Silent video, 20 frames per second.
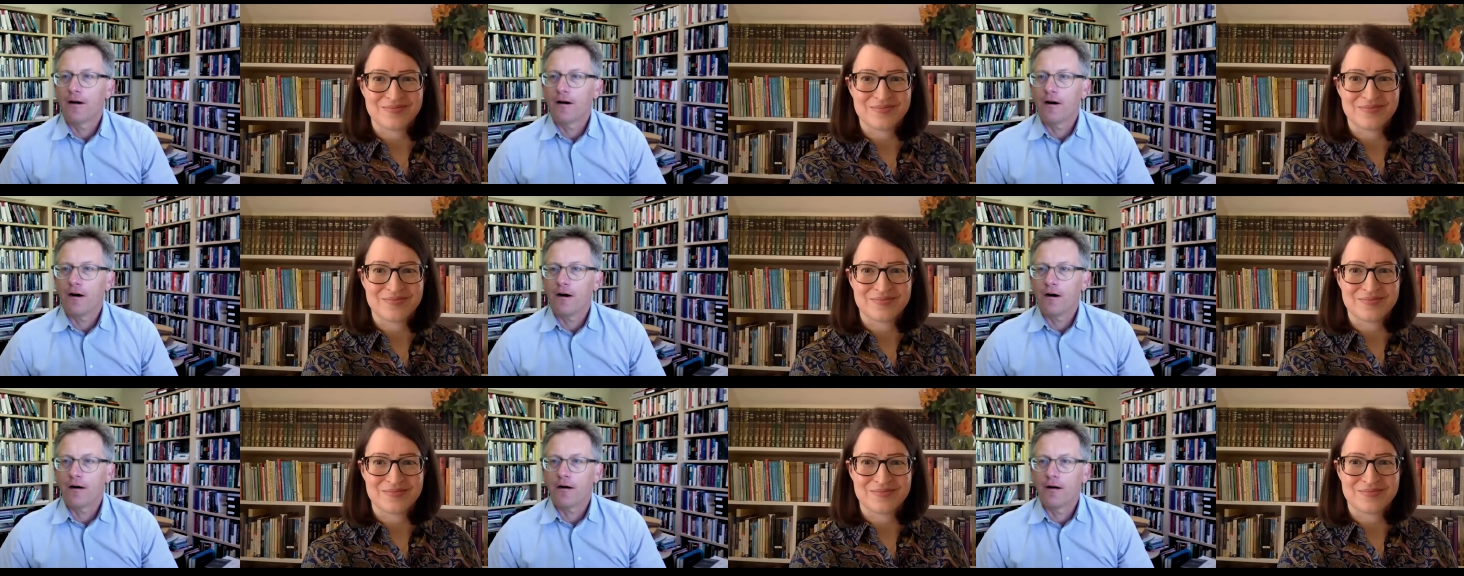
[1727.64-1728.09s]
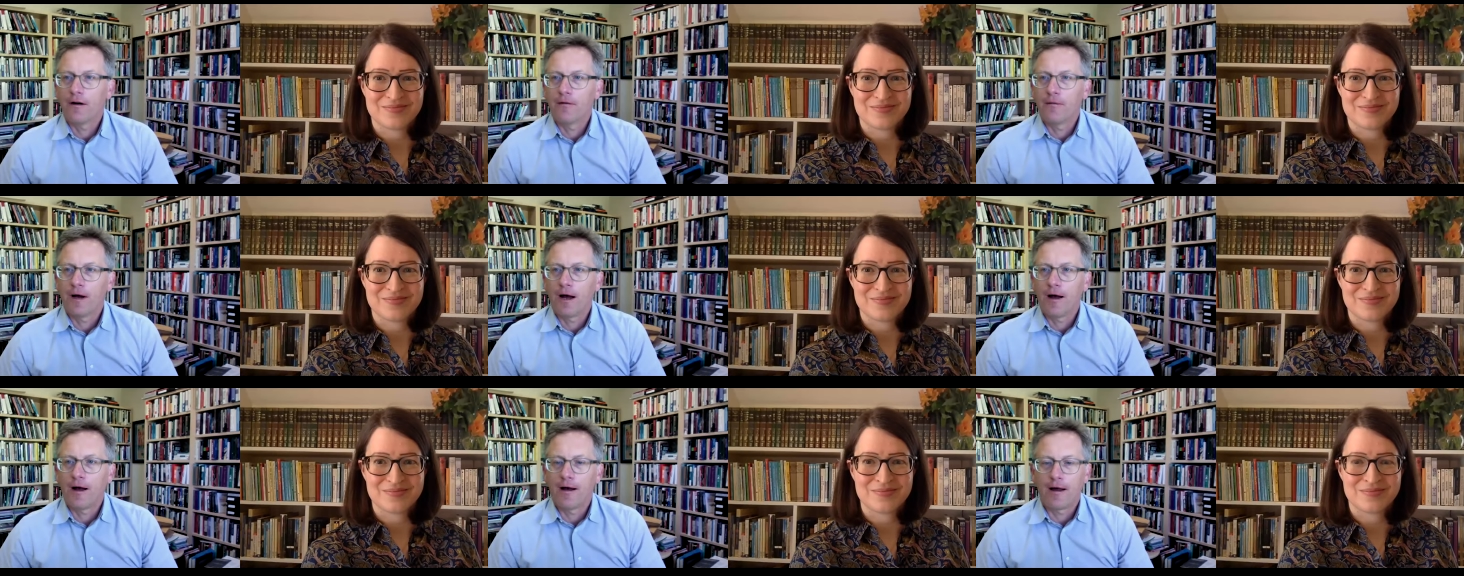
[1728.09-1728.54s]
Speaker 1: are
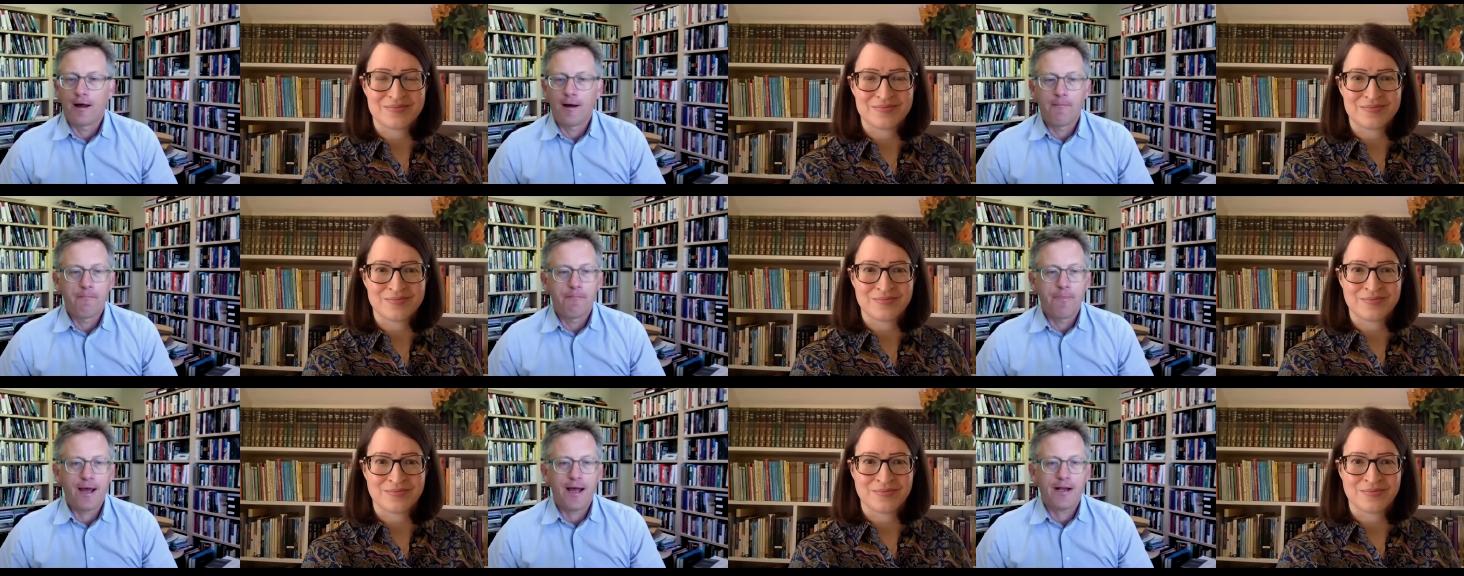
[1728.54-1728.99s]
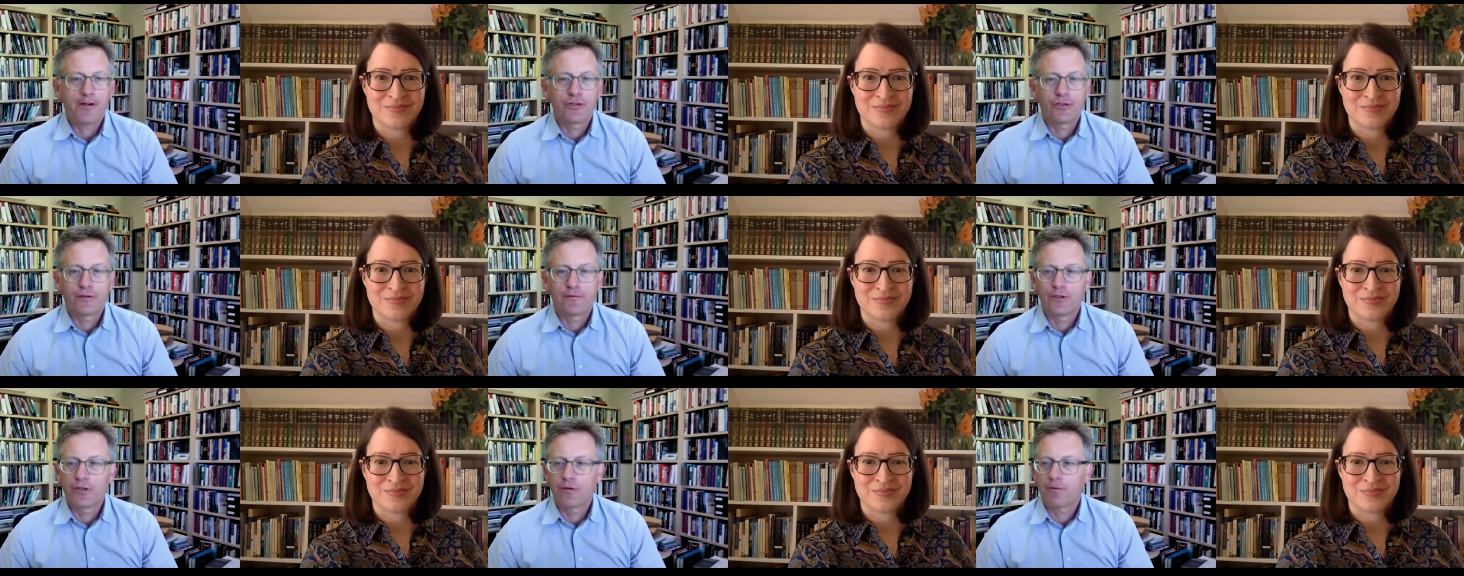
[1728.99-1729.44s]
a
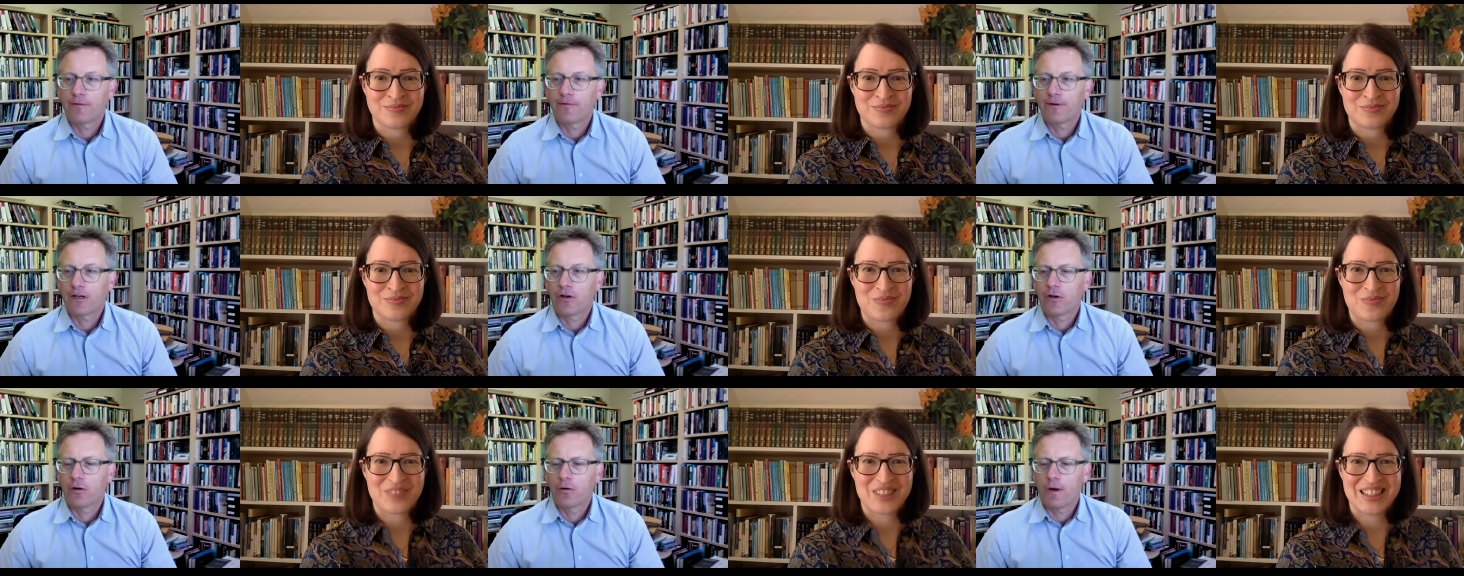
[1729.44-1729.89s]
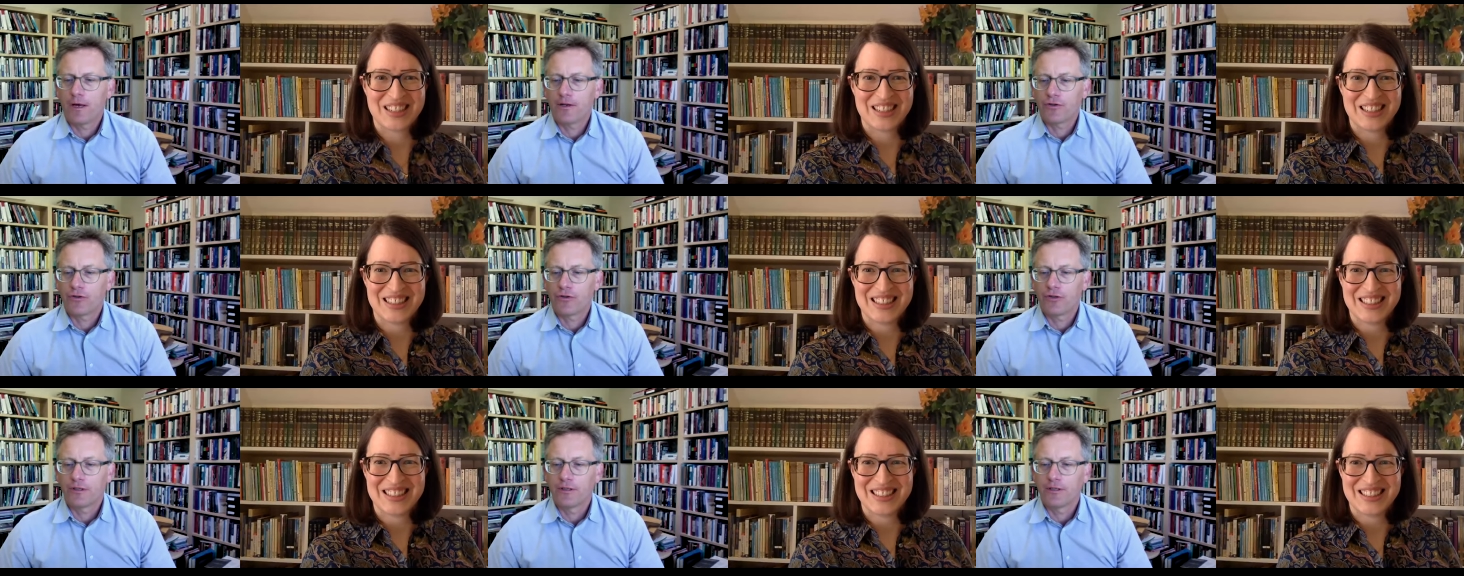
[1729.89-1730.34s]
batch of terrific
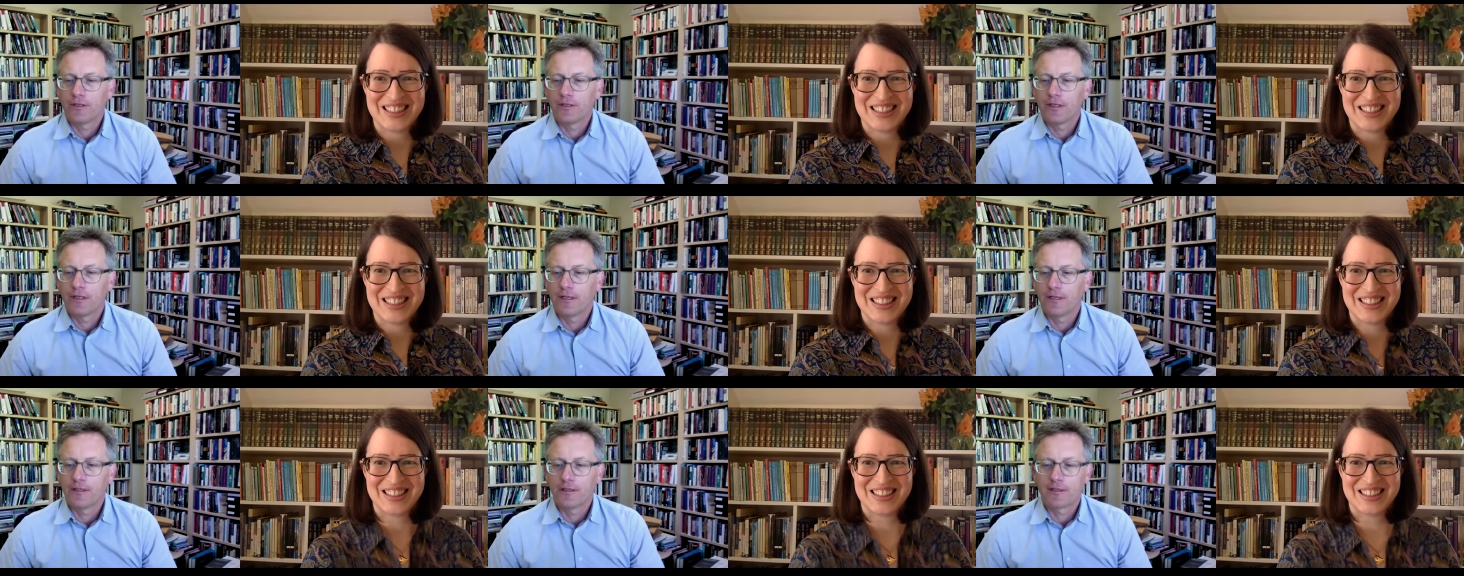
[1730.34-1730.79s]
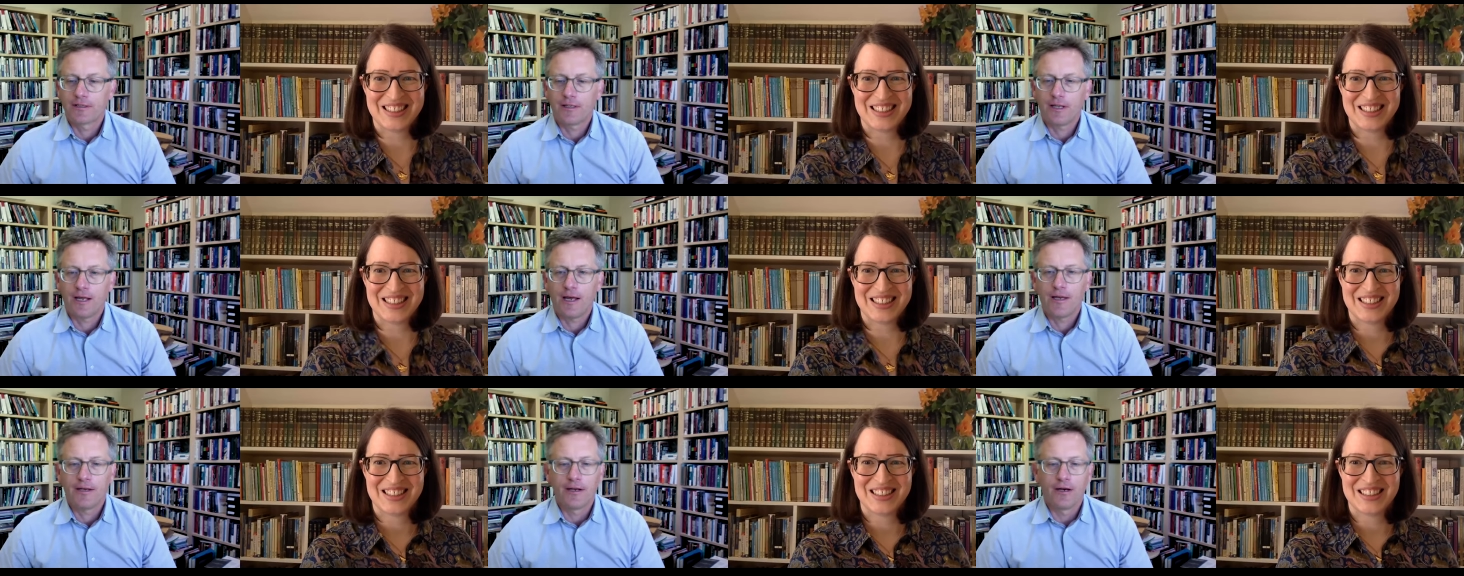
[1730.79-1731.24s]
questions in
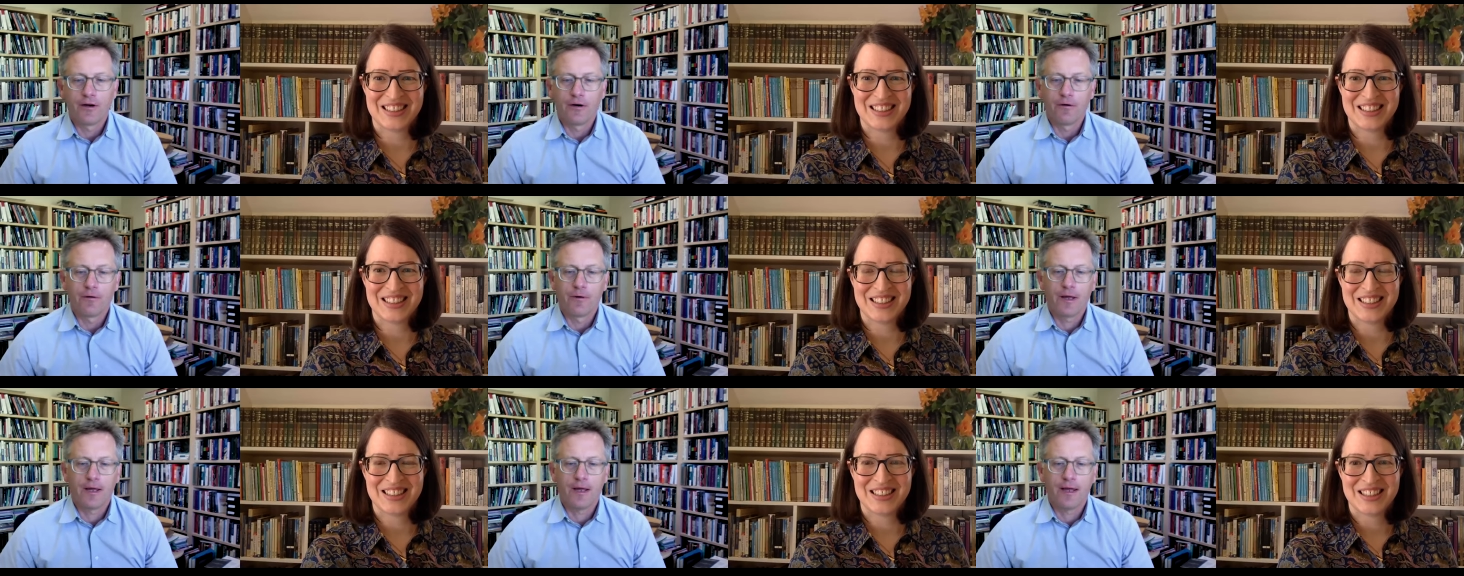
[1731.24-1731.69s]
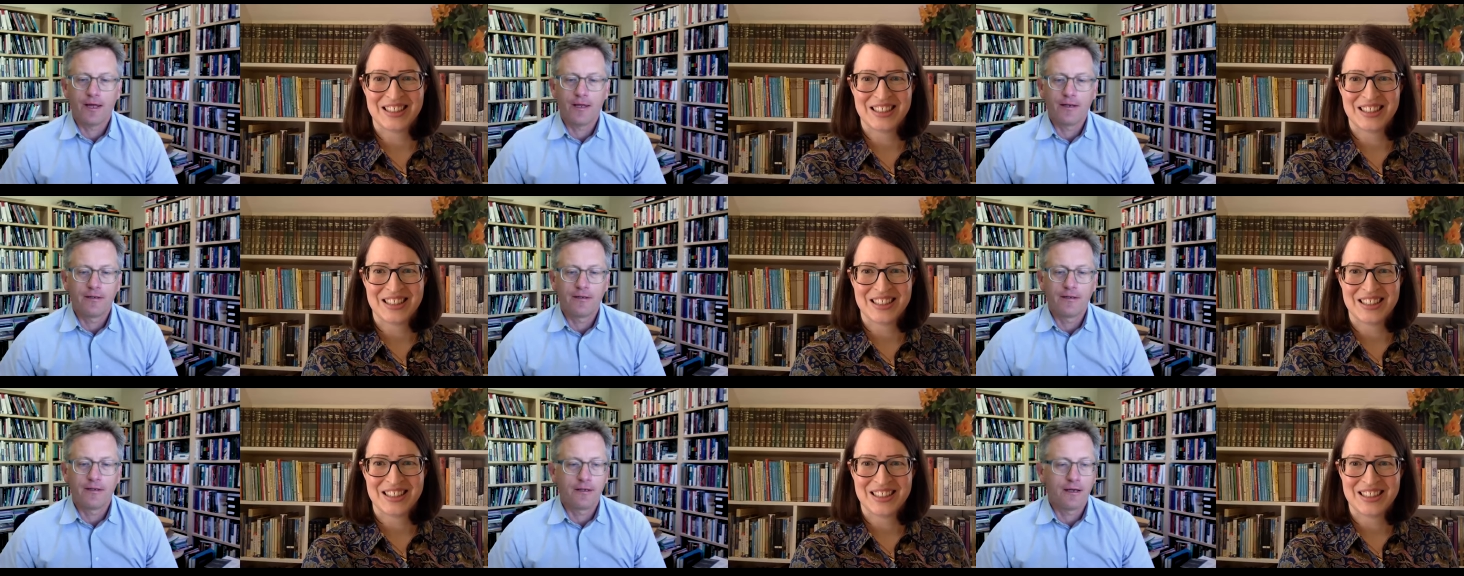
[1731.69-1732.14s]
Slido,
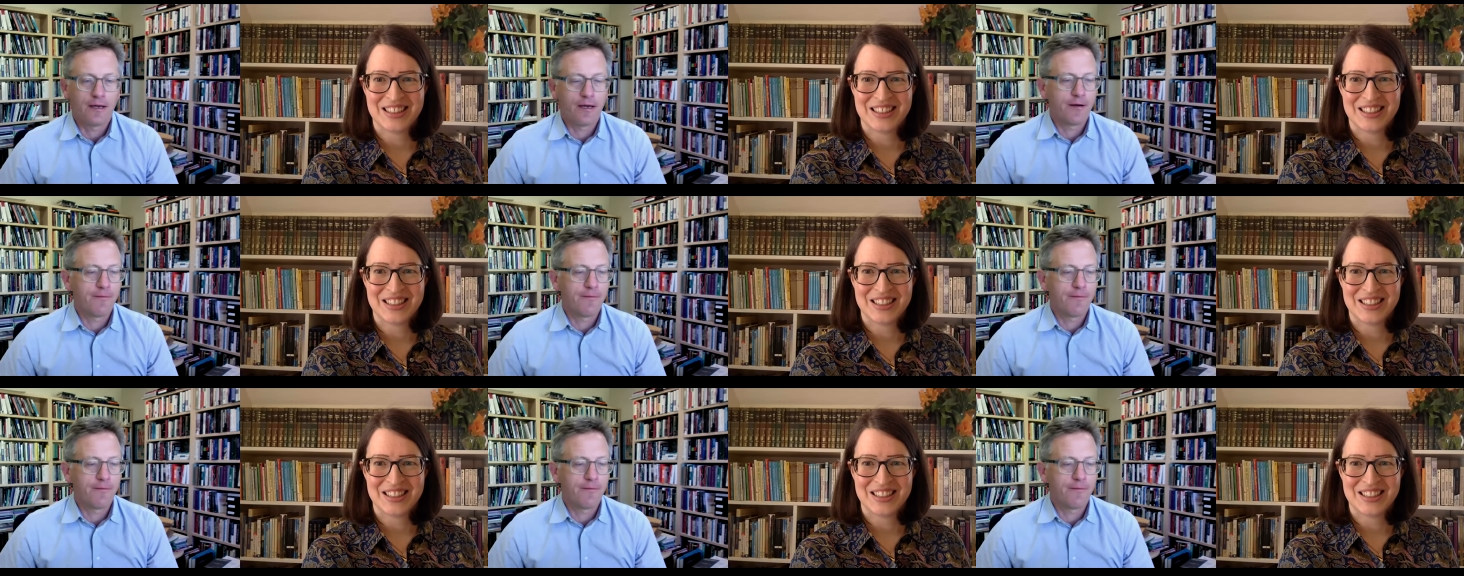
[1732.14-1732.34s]
and